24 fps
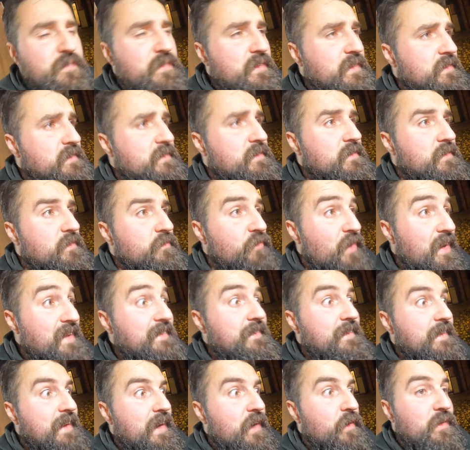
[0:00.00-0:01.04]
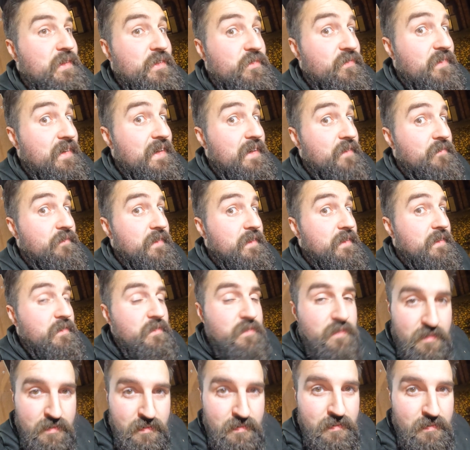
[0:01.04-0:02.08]
If it's rented out it's 5
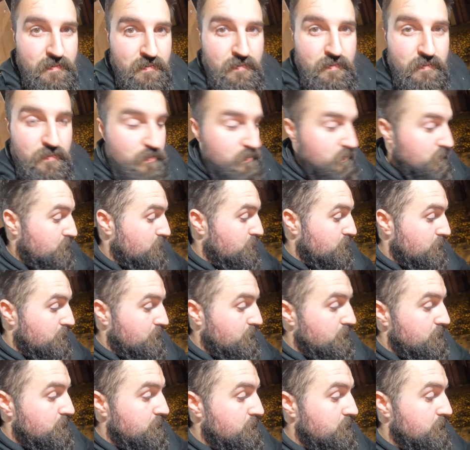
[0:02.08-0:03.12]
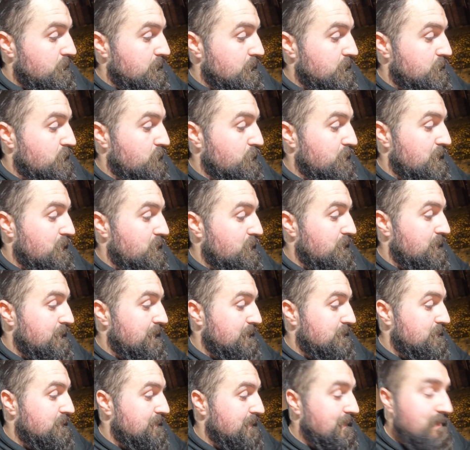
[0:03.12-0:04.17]
years. So yeah, it's going to be
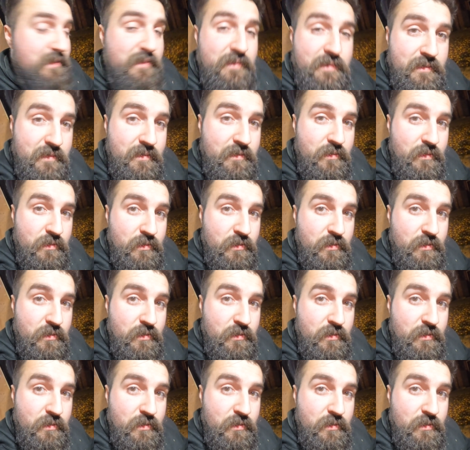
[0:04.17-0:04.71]
next test